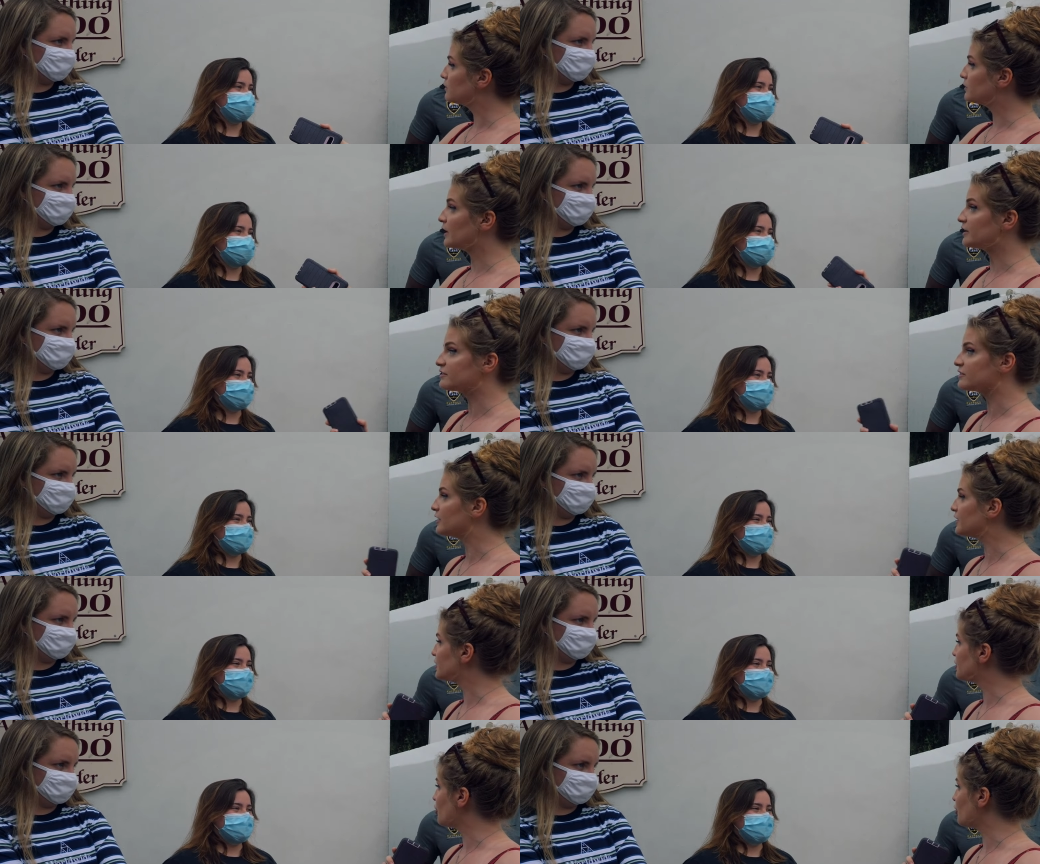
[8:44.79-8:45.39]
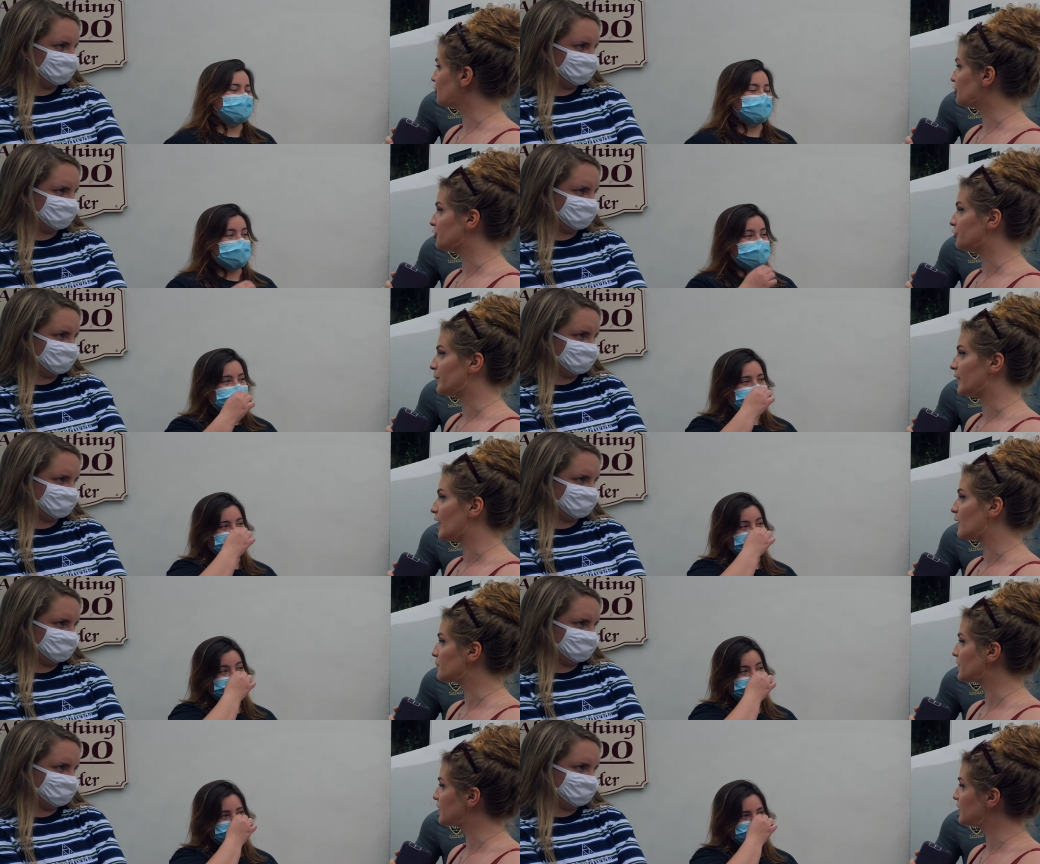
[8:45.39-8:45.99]
Speaker 1: That's not an argument.
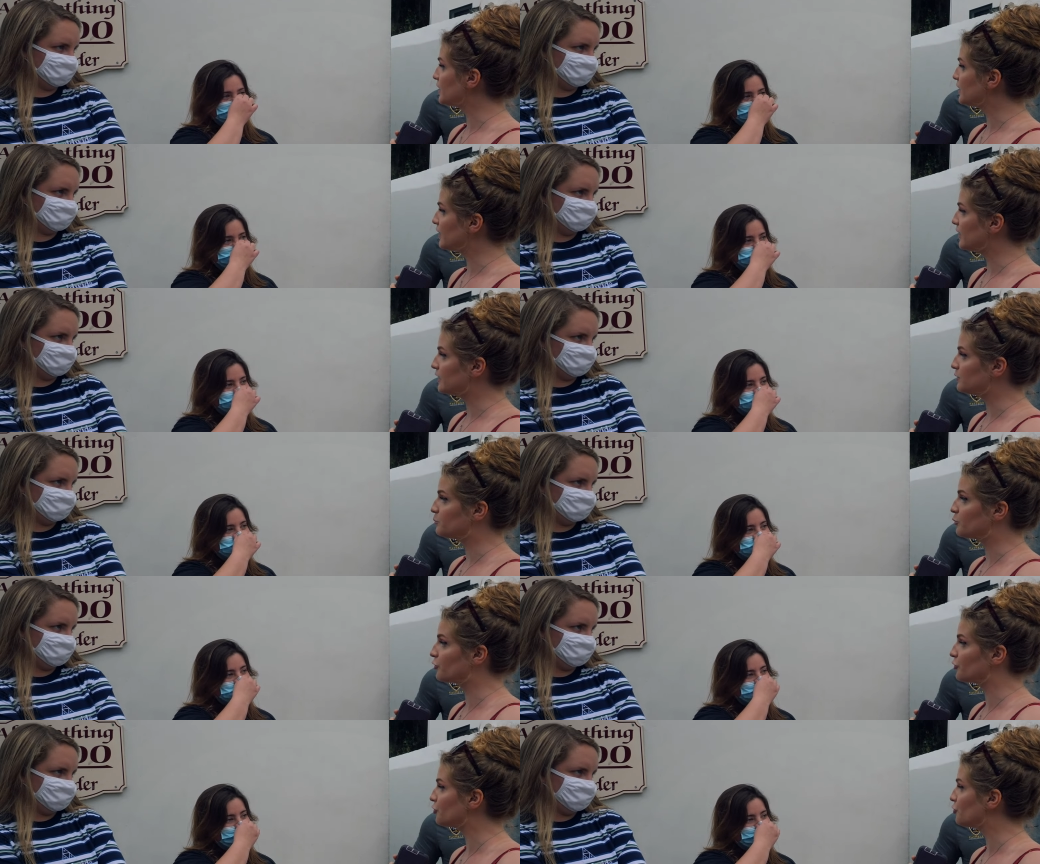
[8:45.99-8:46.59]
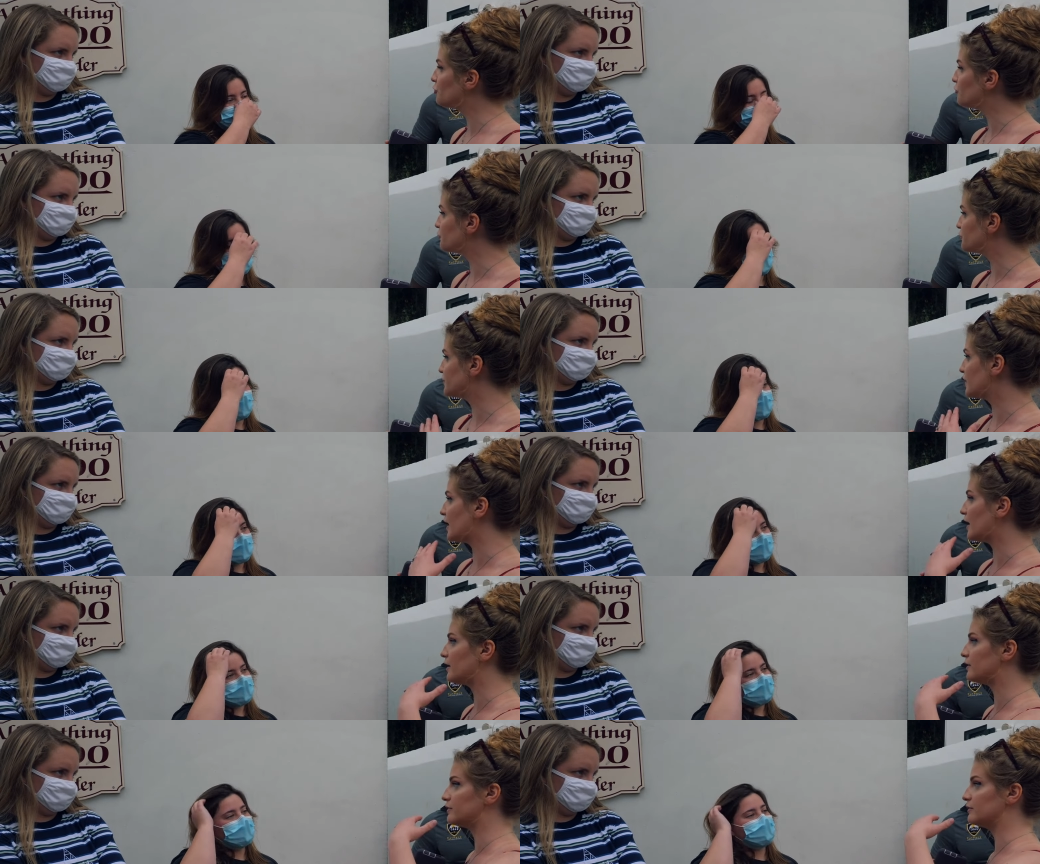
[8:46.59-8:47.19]
I'm gonna need proof
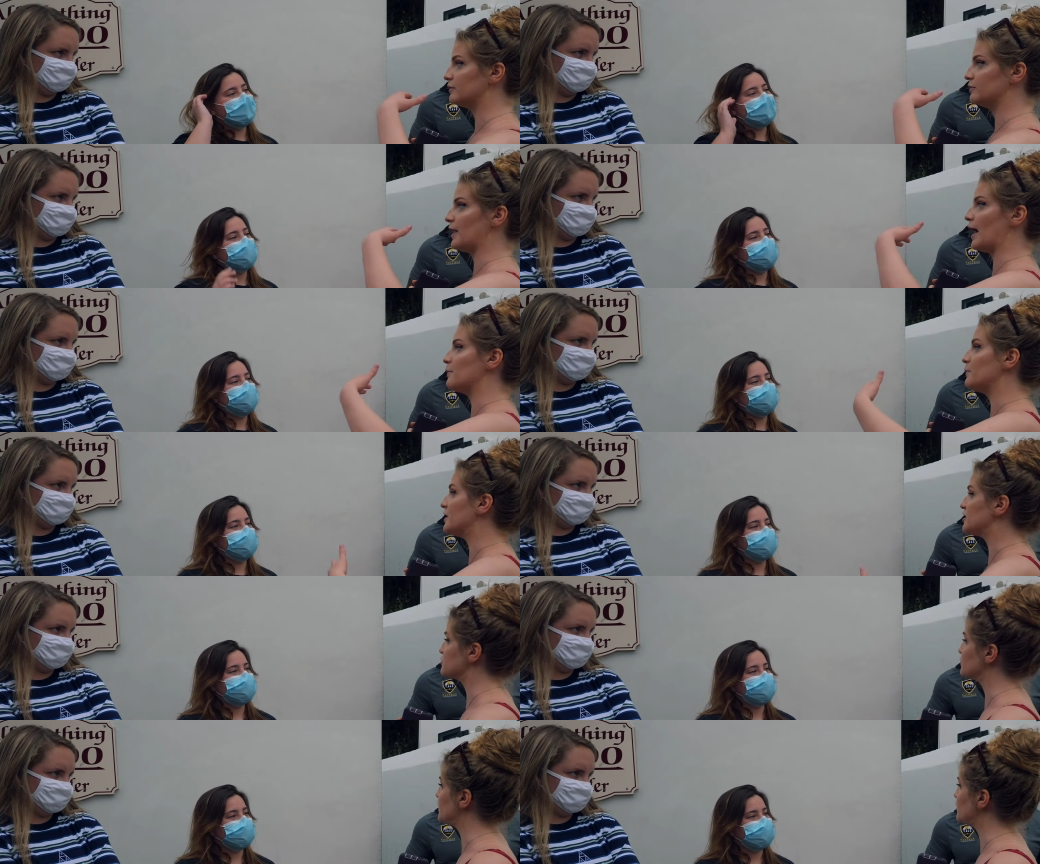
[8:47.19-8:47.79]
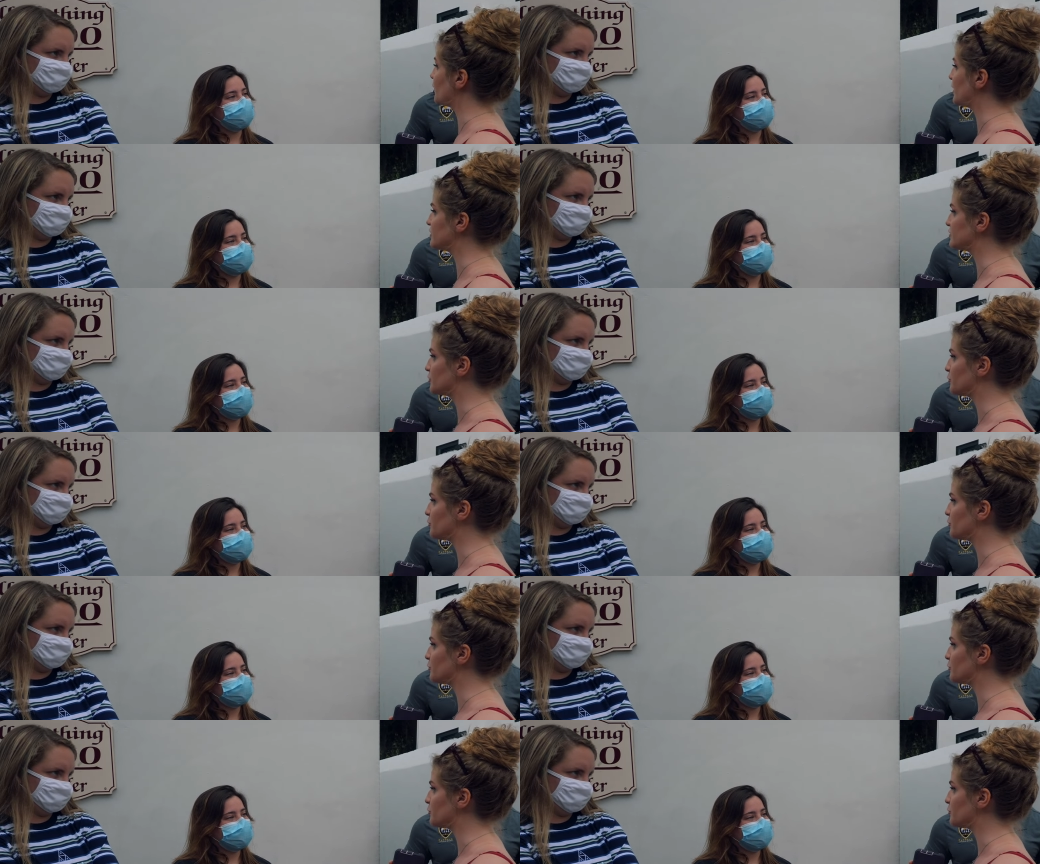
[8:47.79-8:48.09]
that that makes me a white